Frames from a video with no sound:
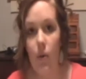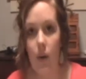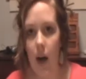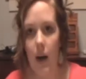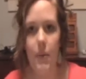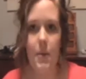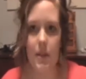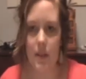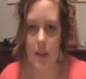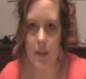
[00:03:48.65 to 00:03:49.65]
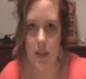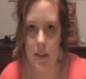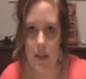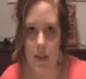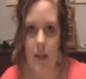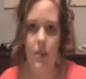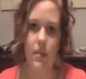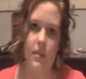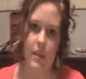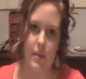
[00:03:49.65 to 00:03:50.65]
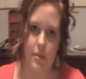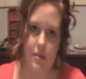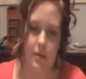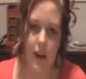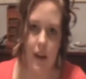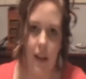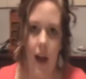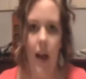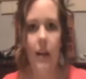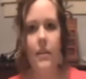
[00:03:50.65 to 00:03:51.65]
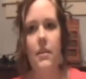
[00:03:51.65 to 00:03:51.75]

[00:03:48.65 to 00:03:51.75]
Well, what do you want your cleric to do? Do you want them to fight a lot?